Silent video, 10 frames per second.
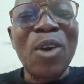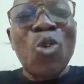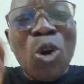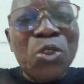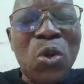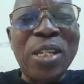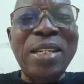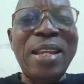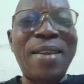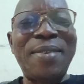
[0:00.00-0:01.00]

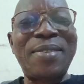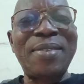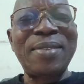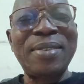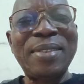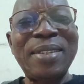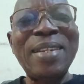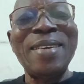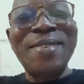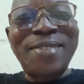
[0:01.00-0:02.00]
consolidate
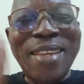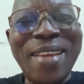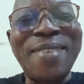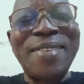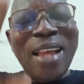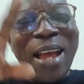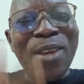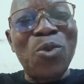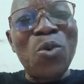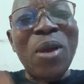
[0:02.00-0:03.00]
in states
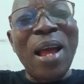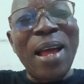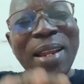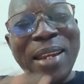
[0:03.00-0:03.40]
and local